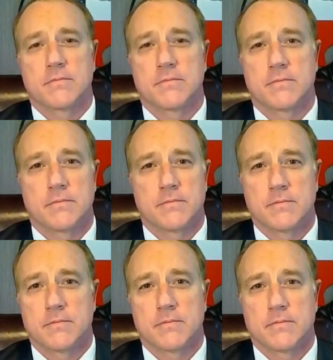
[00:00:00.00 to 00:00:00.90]

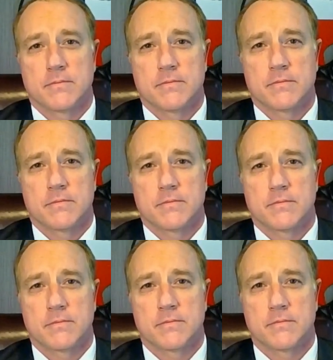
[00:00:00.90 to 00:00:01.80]

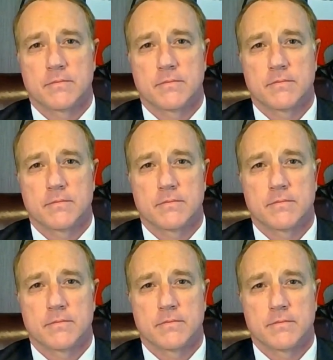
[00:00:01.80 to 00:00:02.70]

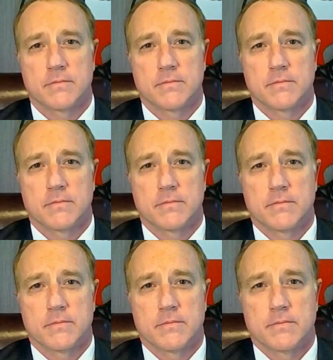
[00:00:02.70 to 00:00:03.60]
(not speaking)